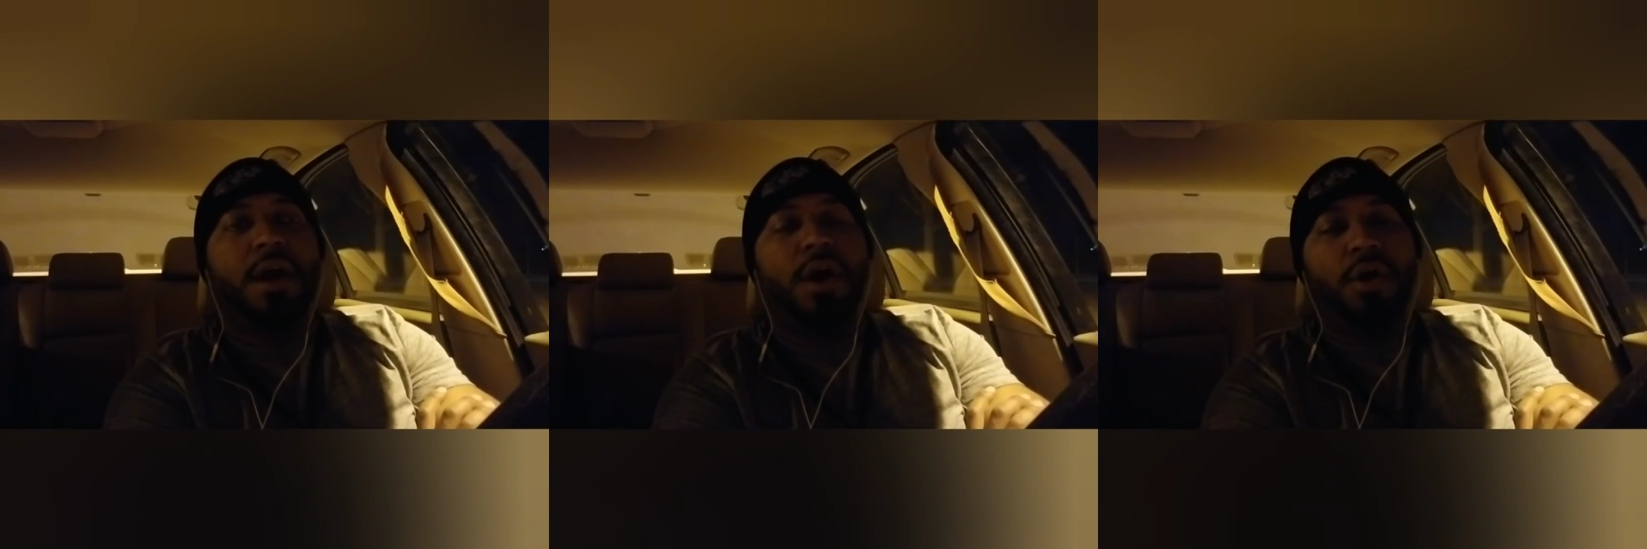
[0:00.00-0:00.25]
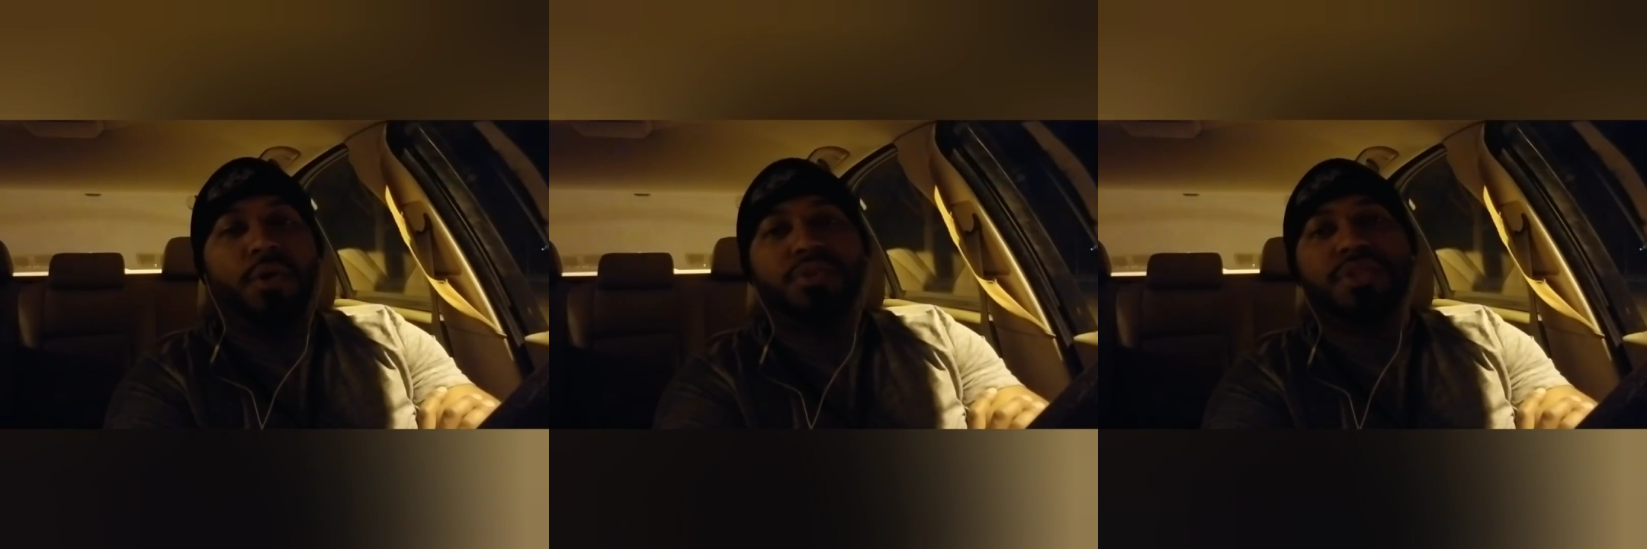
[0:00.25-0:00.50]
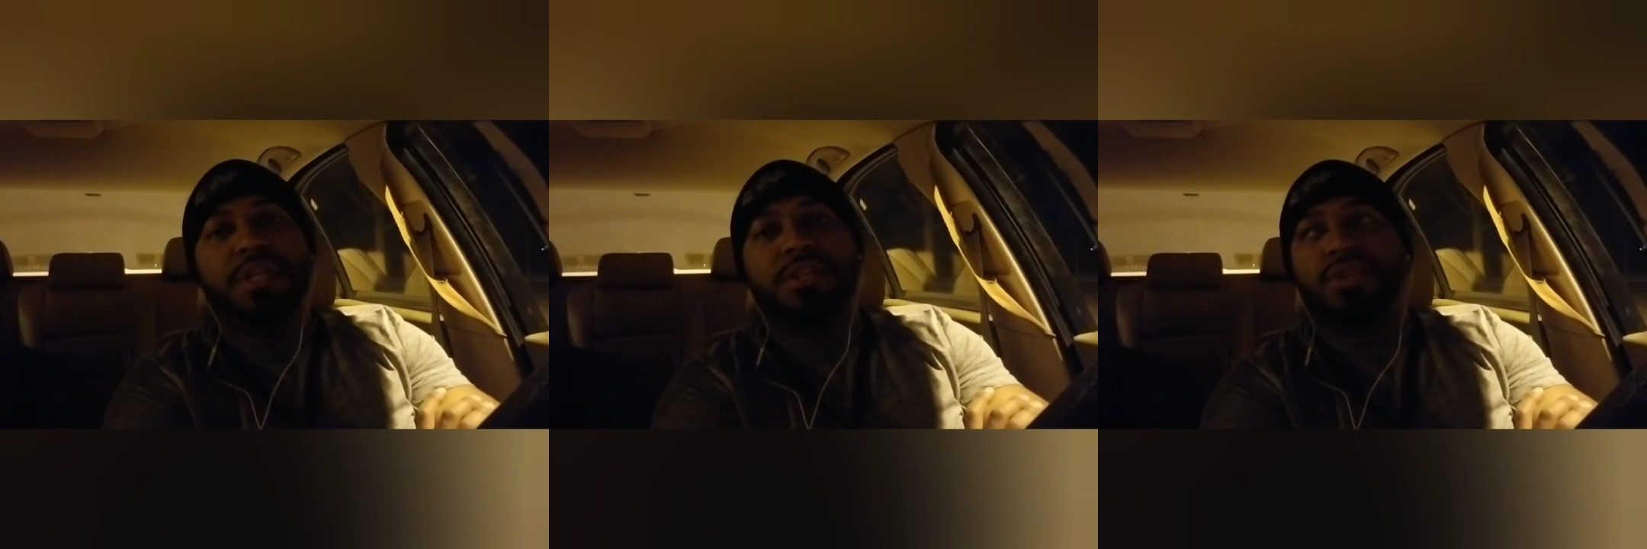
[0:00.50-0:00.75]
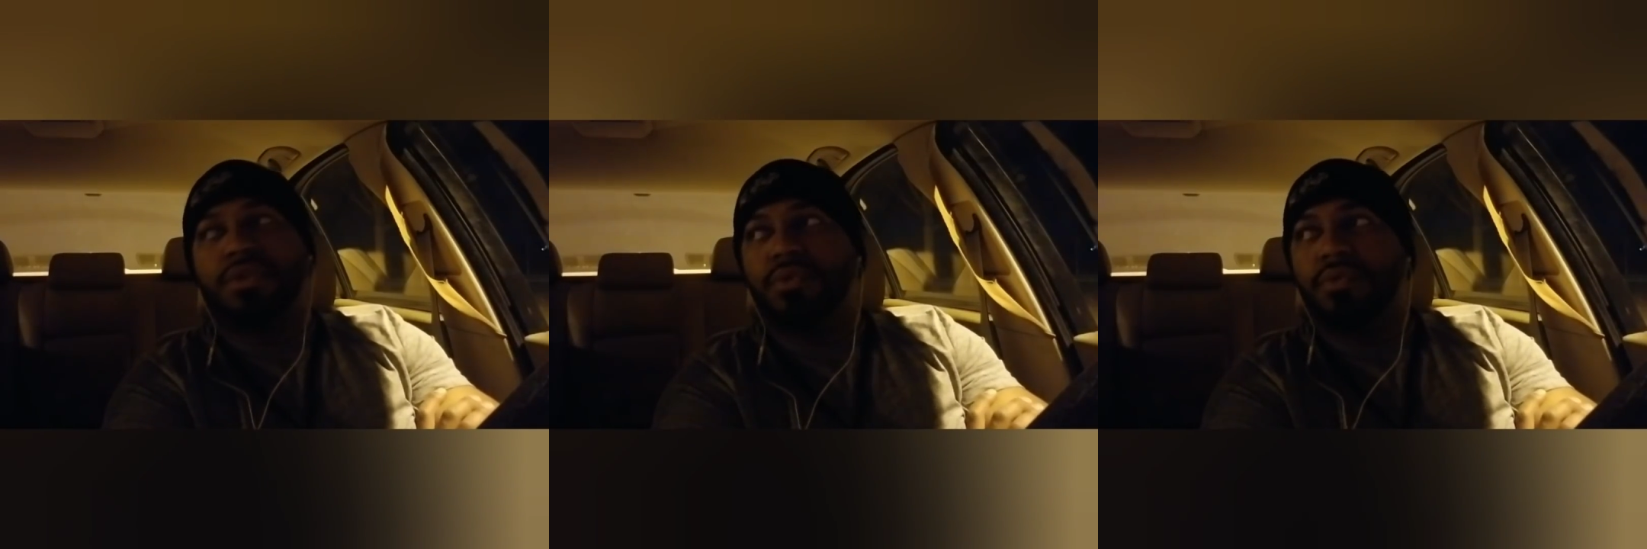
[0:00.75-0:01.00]
owes it
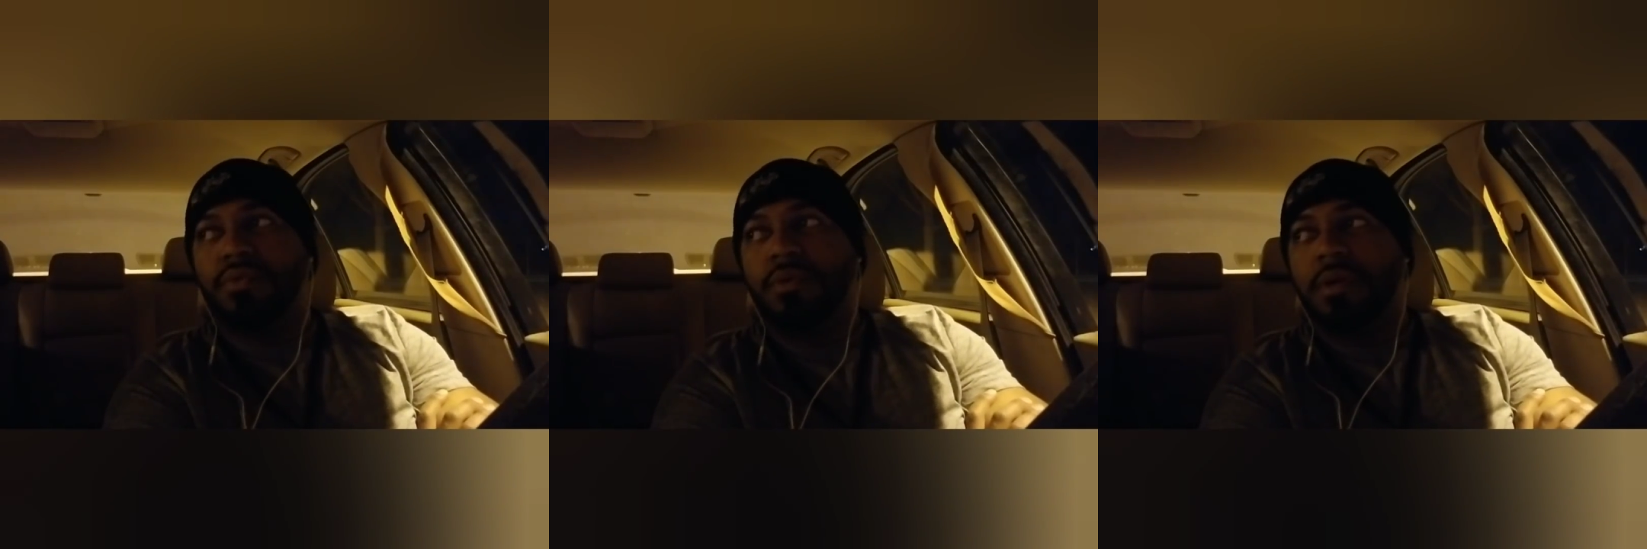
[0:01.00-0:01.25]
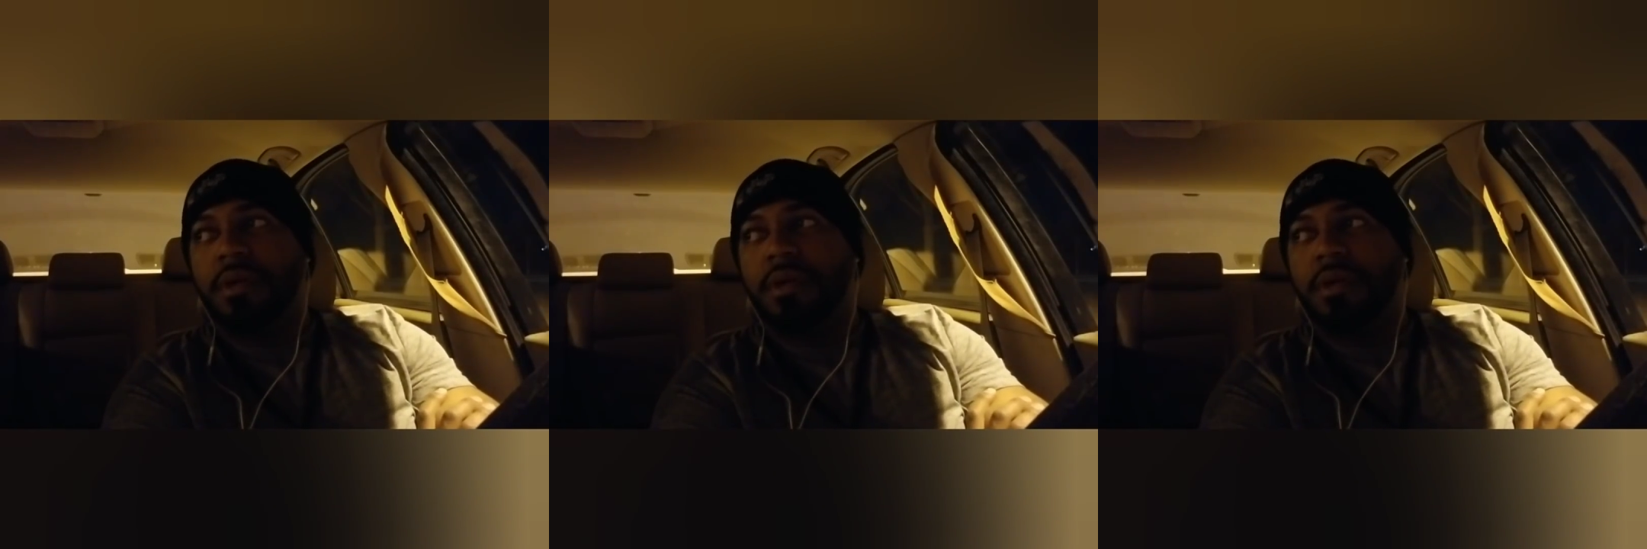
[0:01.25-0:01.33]
to